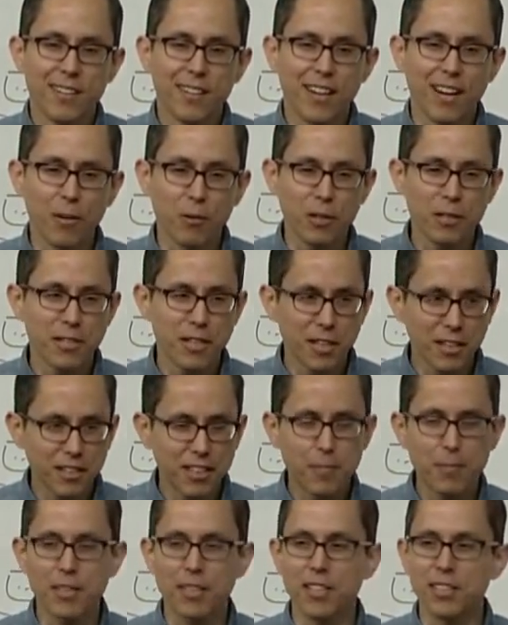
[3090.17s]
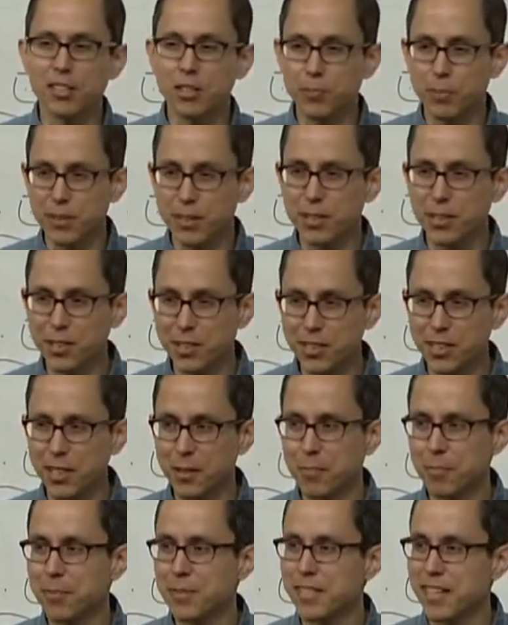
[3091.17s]
uh, we're going to talk a lot about
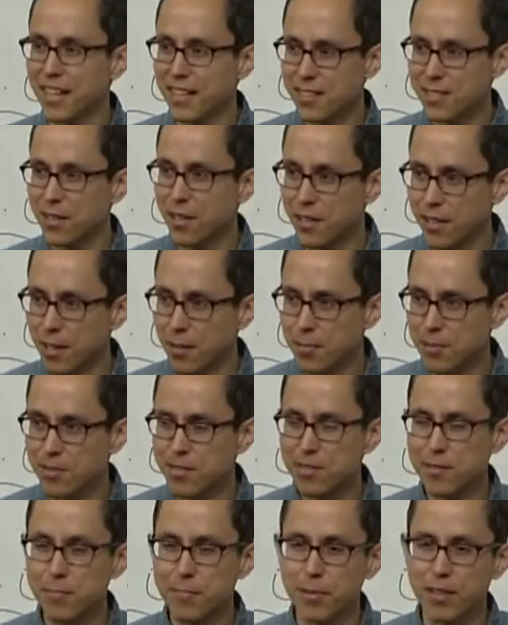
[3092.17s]
entrepreneurship, tech startups,